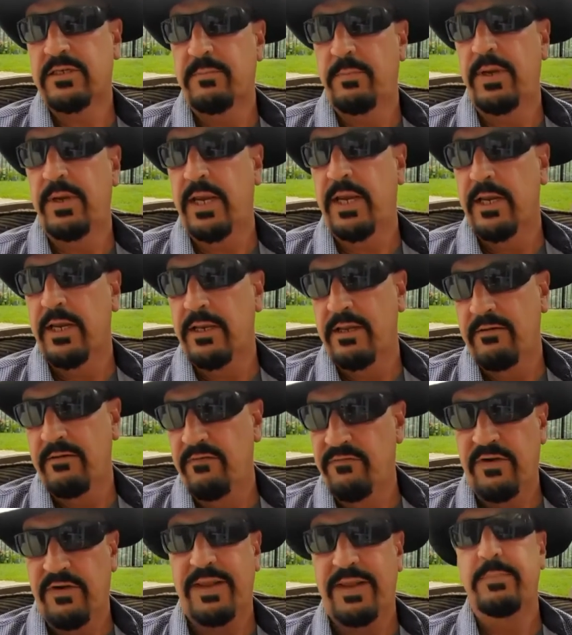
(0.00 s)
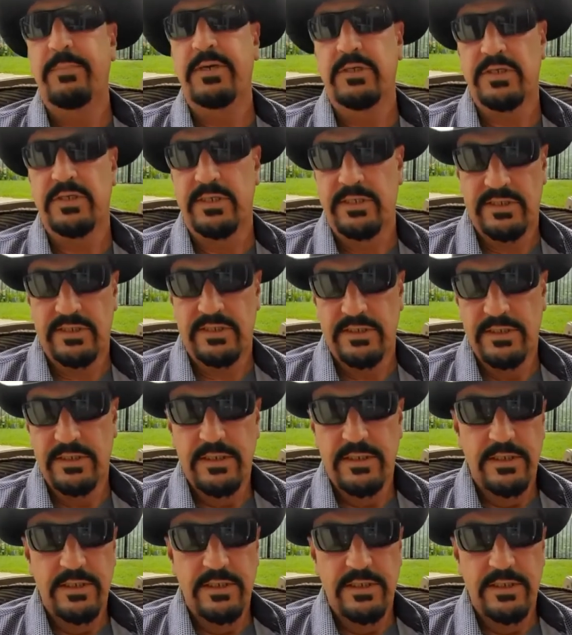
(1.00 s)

be in the flip business.